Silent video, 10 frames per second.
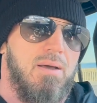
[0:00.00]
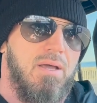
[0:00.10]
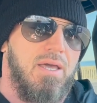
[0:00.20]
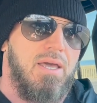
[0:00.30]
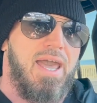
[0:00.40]

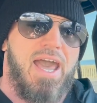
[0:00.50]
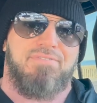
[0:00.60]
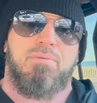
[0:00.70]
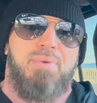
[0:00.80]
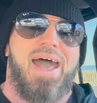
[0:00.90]
I
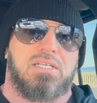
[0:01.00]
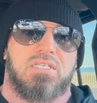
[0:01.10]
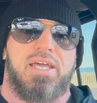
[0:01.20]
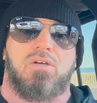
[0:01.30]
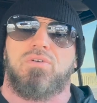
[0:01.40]
have to back
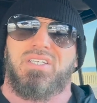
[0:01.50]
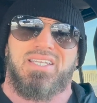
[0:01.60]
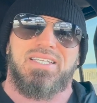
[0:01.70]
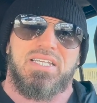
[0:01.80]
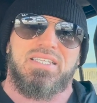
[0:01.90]
cycle.
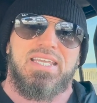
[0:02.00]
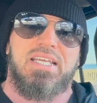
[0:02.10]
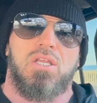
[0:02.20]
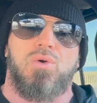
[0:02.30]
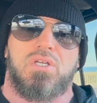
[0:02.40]
It's a deload